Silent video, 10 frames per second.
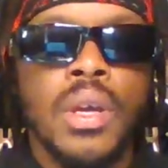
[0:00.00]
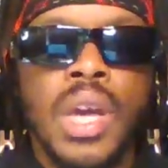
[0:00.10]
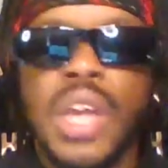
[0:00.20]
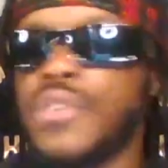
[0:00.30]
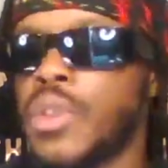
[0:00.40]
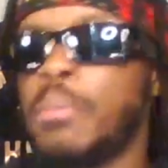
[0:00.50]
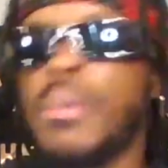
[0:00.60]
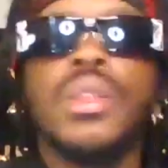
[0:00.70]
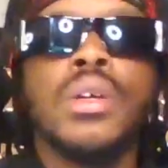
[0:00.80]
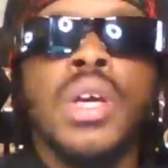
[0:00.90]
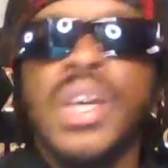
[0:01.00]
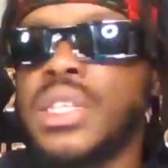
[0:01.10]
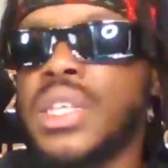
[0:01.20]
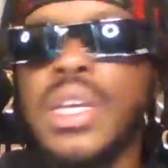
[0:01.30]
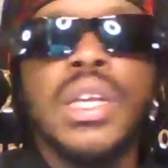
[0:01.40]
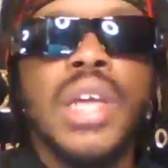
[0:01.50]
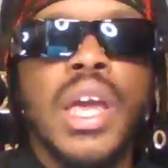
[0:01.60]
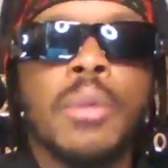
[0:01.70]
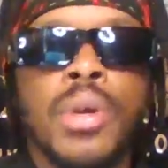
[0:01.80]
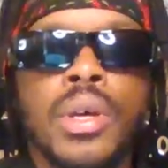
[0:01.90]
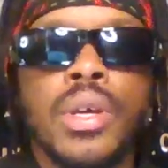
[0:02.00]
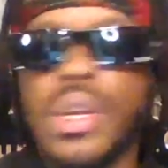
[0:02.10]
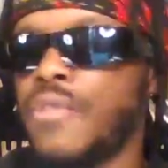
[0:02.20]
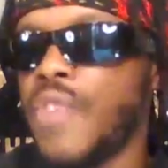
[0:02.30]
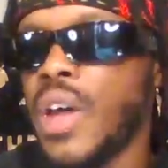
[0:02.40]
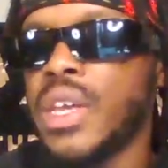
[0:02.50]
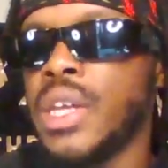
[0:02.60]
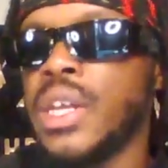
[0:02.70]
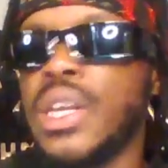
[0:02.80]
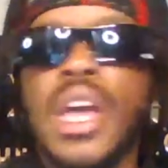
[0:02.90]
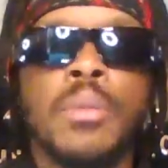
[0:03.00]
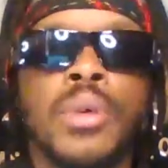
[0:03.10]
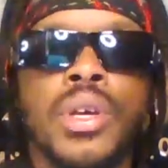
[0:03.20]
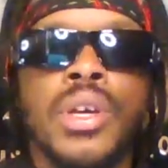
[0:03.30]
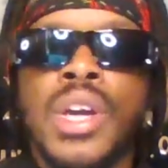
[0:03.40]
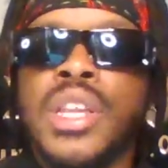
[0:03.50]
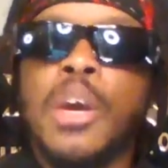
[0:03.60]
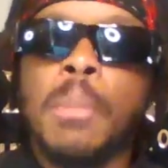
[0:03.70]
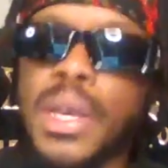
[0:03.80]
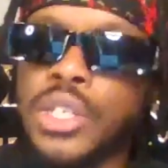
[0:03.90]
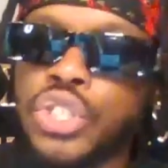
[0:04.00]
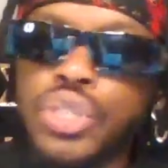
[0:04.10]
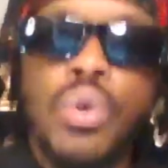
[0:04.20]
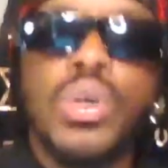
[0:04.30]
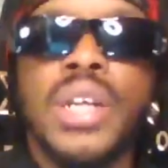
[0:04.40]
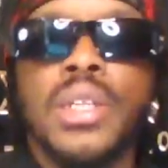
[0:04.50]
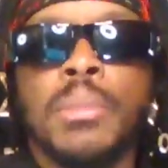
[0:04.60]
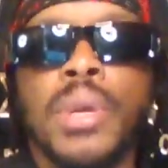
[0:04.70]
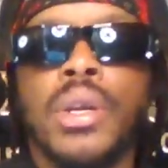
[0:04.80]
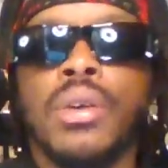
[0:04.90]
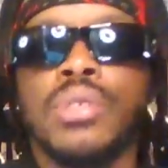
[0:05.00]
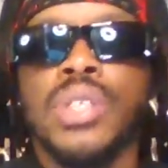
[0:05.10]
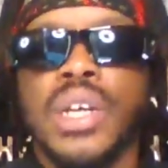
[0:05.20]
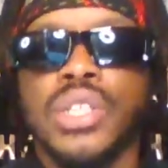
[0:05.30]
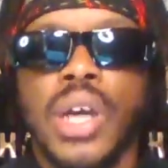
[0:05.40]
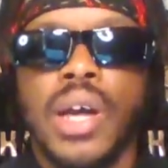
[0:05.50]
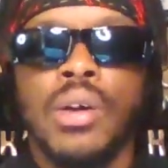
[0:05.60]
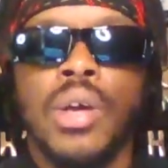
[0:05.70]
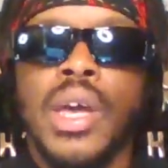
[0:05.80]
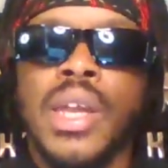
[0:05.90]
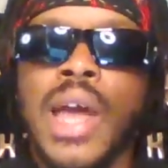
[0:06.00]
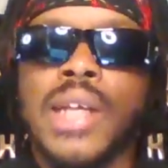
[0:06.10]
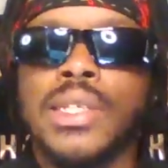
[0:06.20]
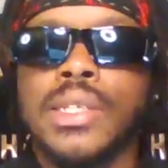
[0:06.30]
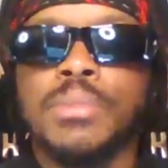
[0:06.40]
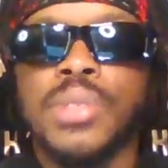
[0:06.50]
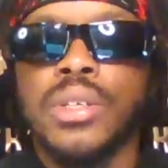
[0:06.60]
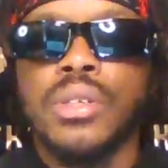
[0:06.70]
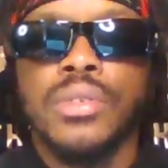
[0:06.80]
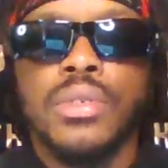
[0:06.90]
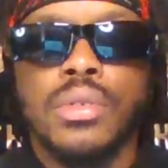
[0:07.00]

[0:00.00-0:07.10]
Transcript: And if the mother is any damn good and the father any damn good, they'll make sure that the money go to that child and not to themselves.